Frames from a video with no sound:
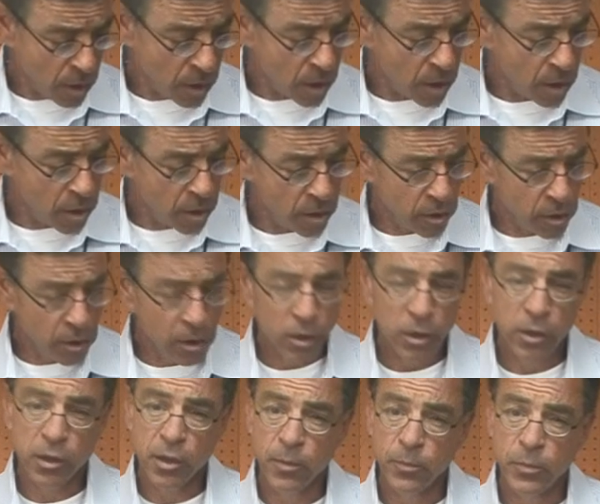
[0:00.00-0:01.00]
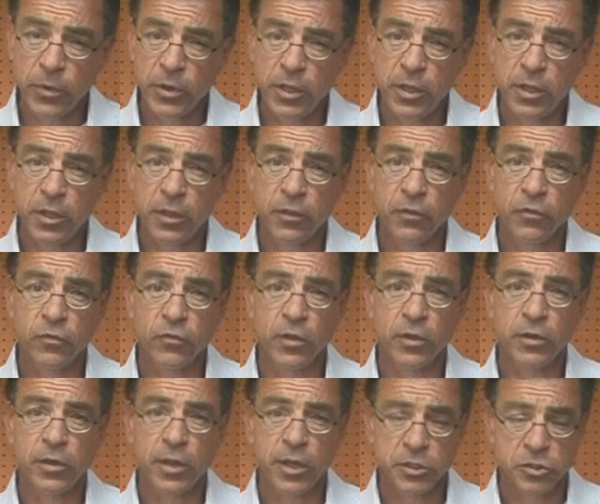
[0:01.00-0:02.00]
Our company is
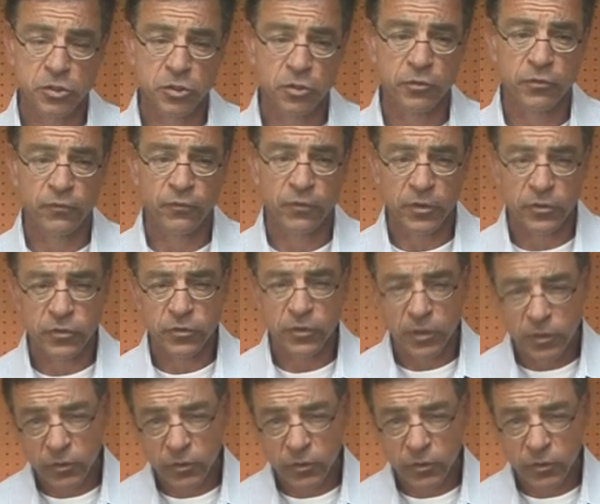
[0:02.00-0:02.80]
a national defense